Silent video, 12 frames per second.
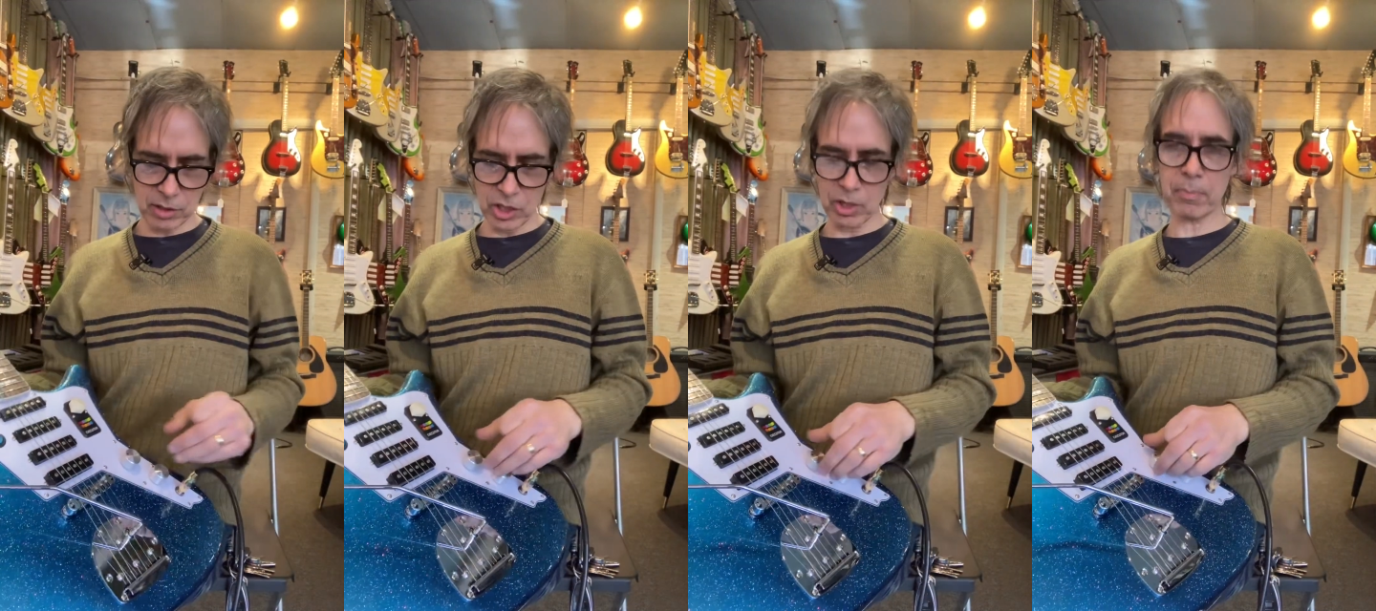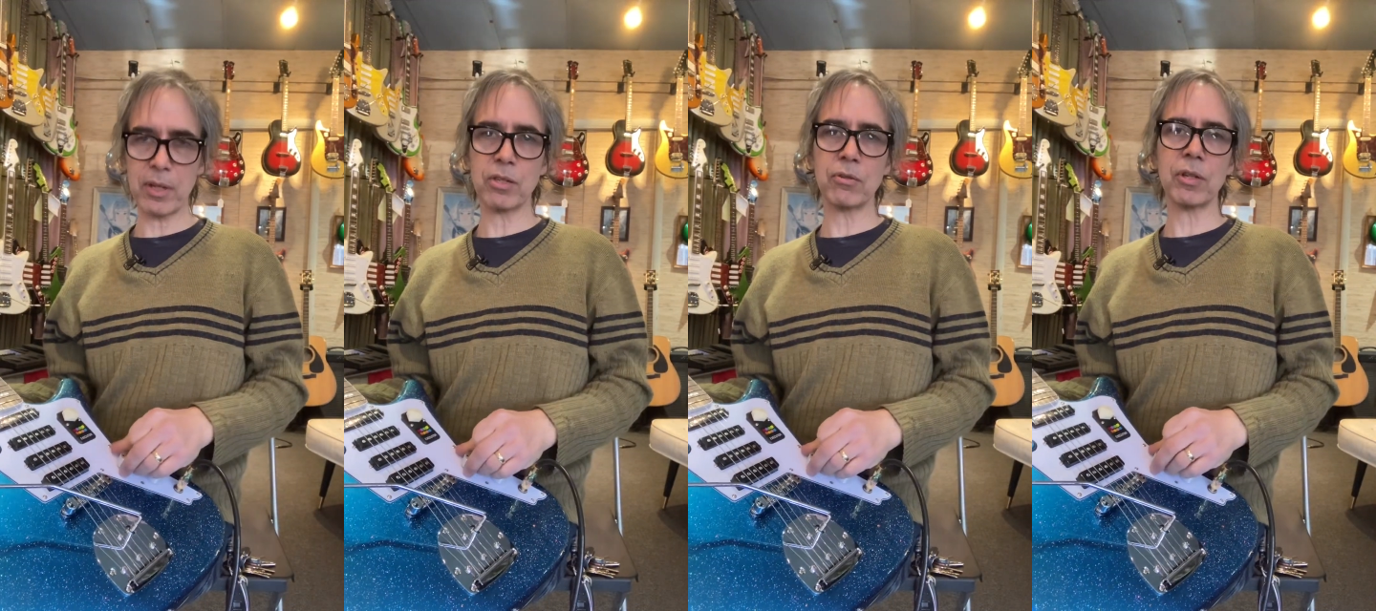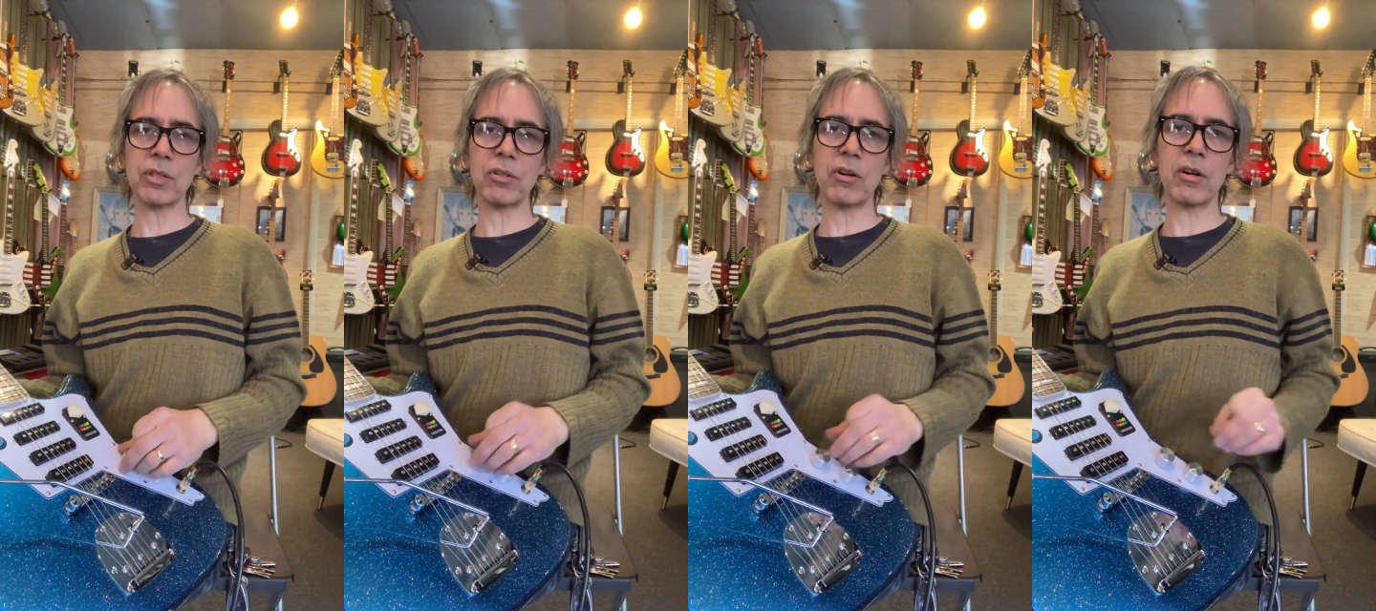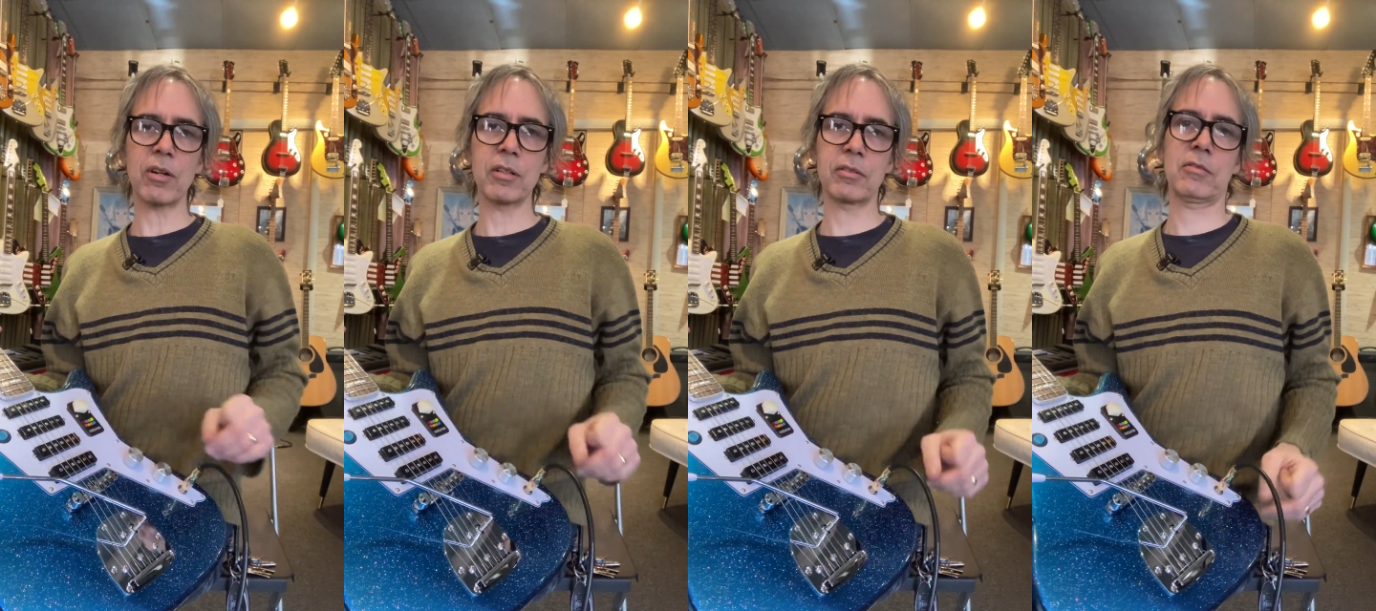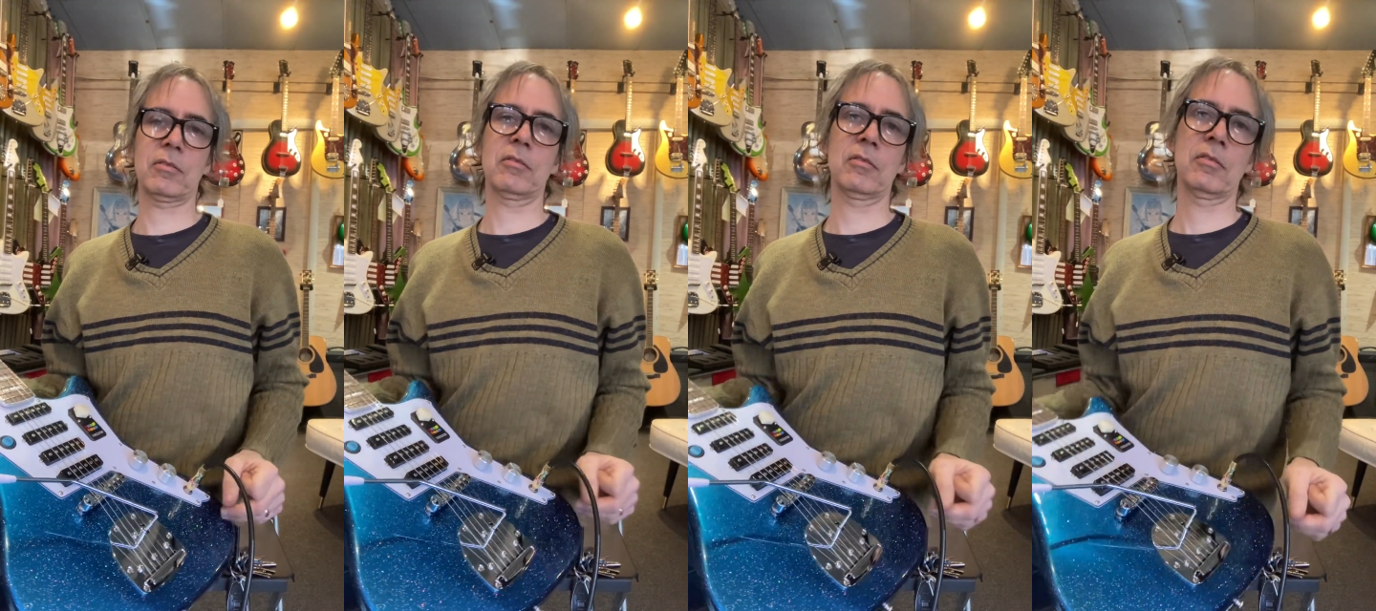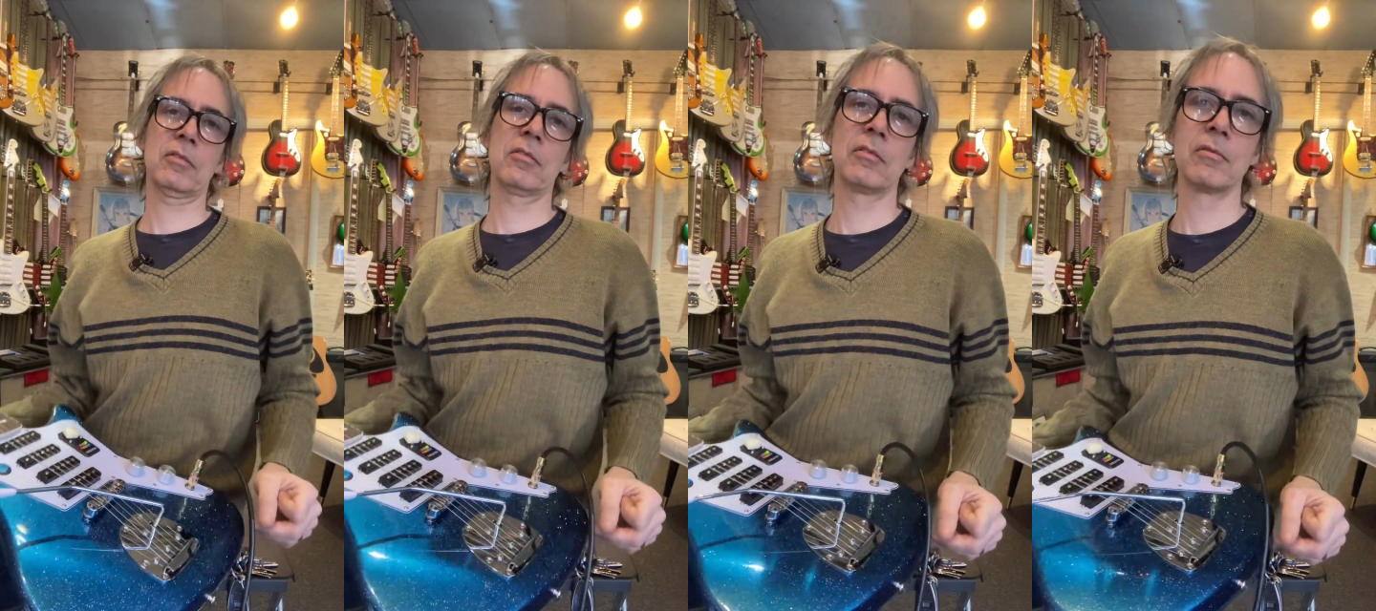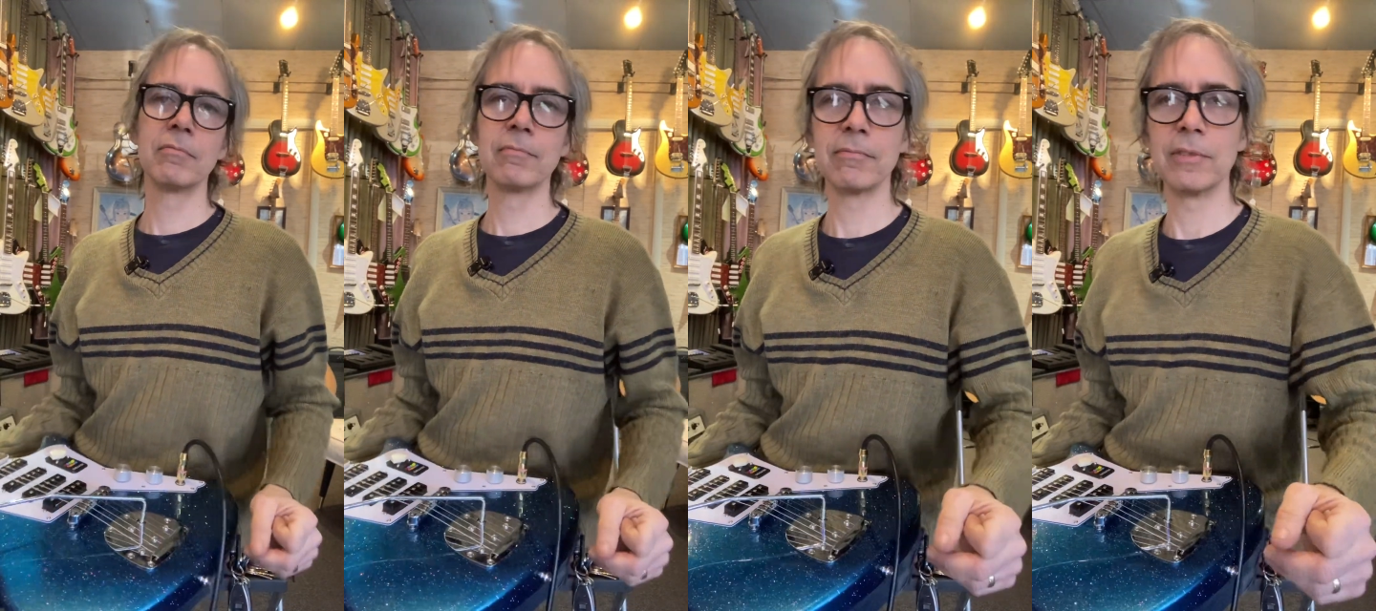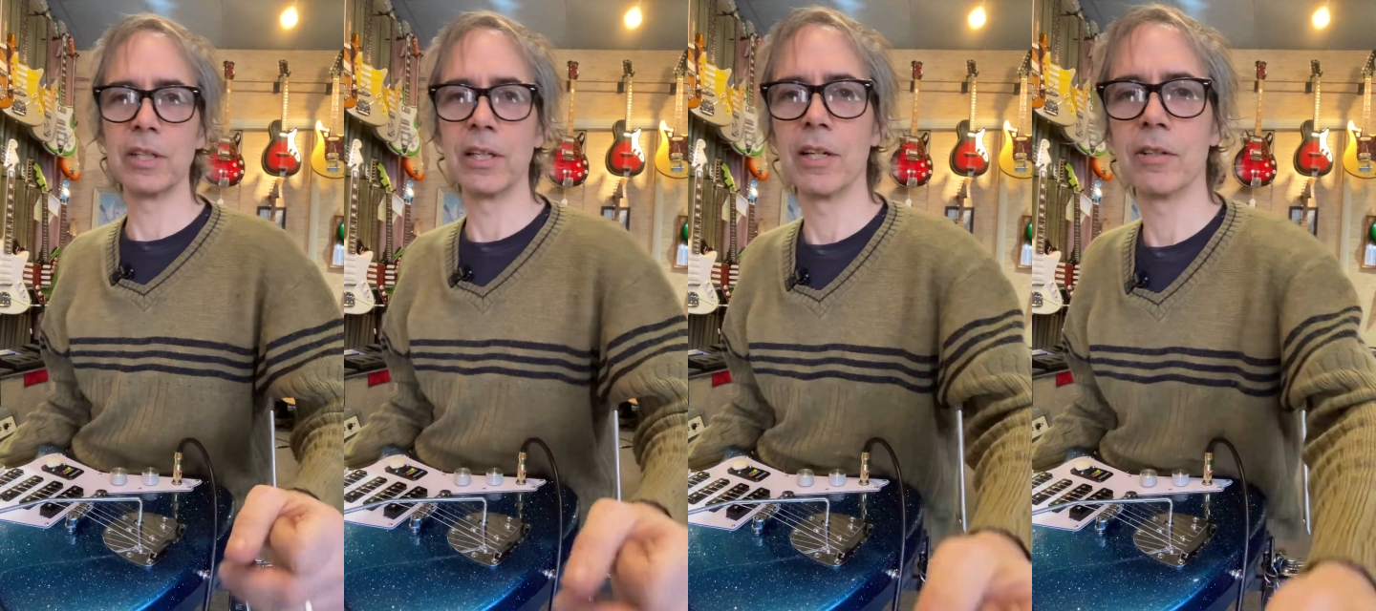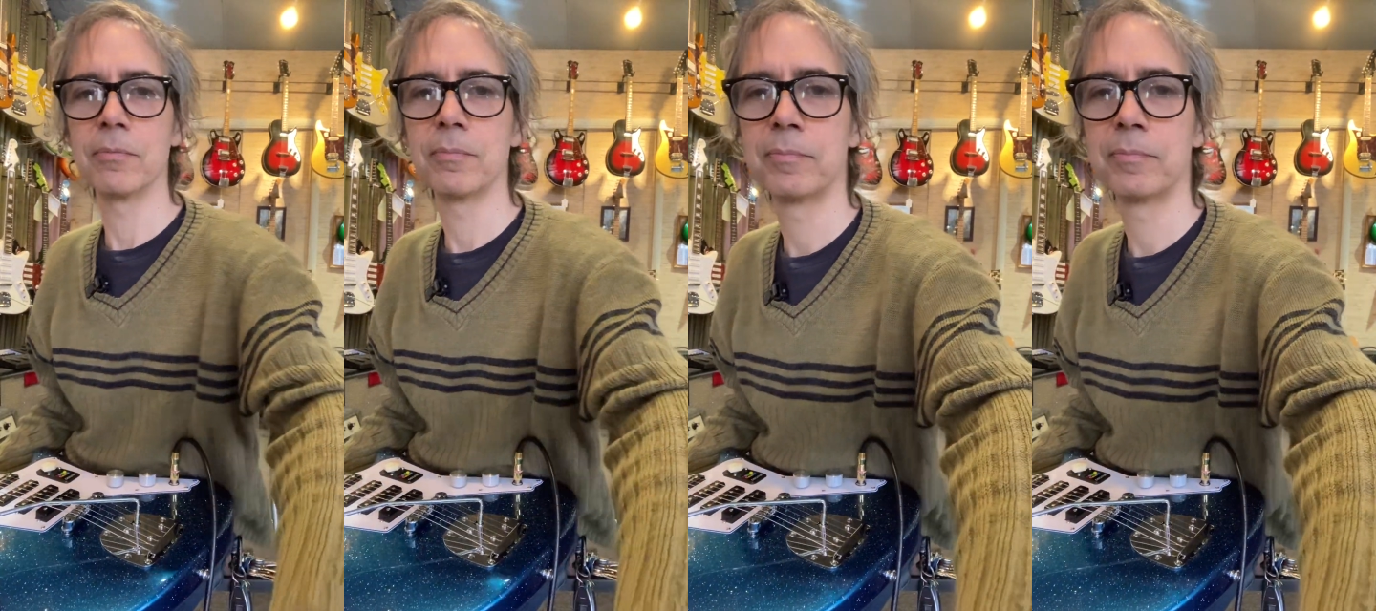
a DiPinto guitar. There you go.